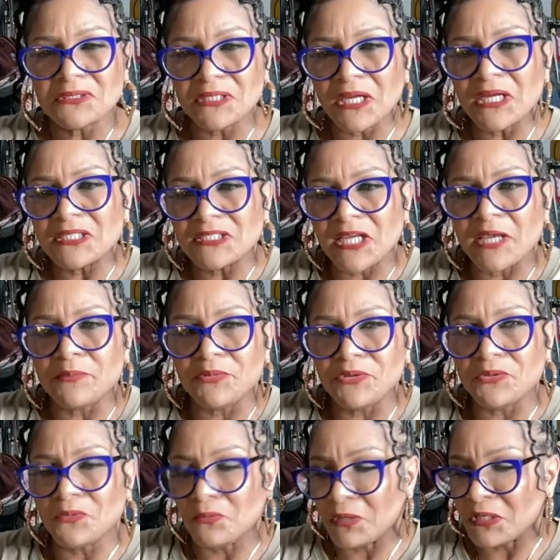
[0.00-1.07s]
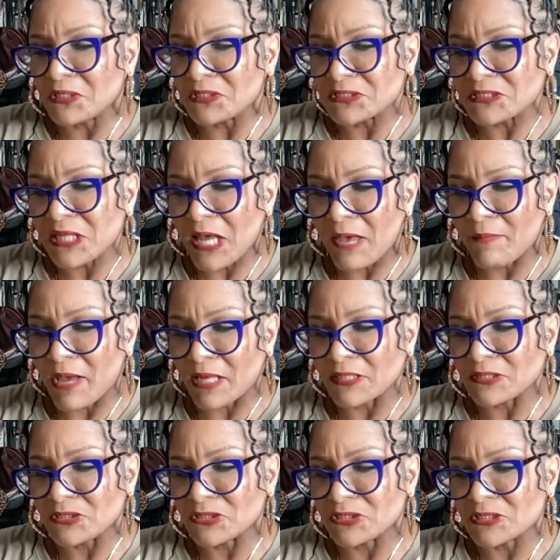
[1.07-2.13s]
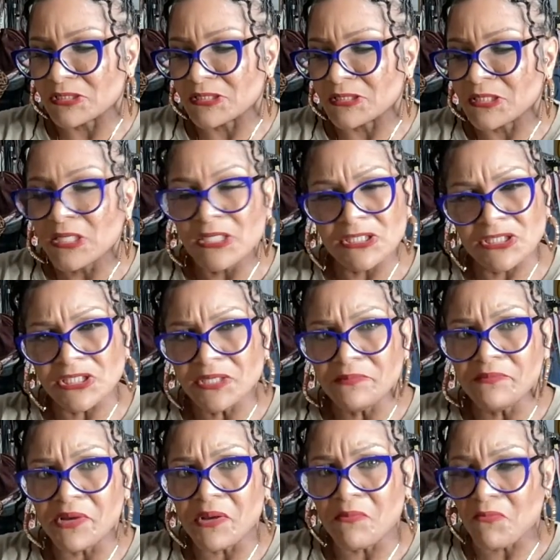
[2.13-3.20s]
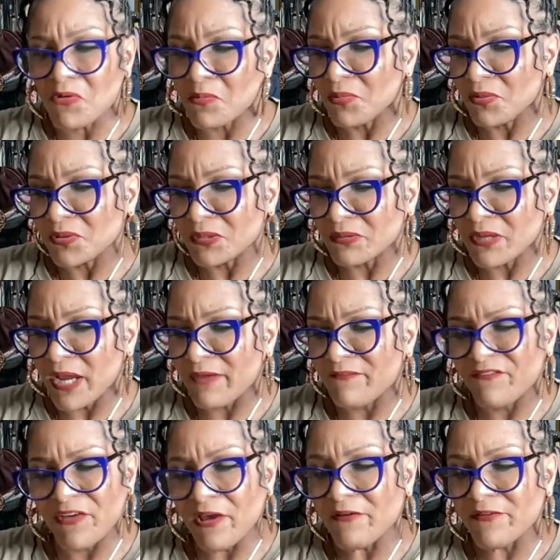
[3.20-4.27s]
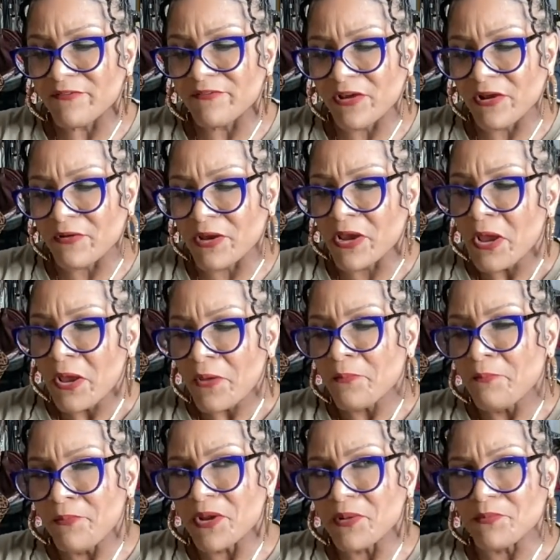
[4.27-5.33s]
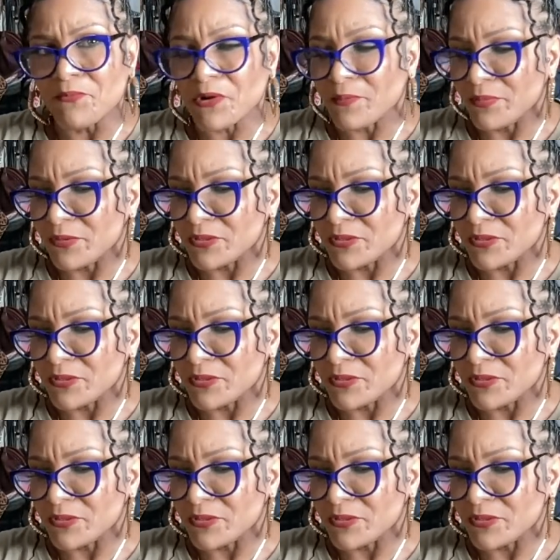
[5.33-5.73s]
one debut one good time out the year because memorable. Okay, very, very memorable.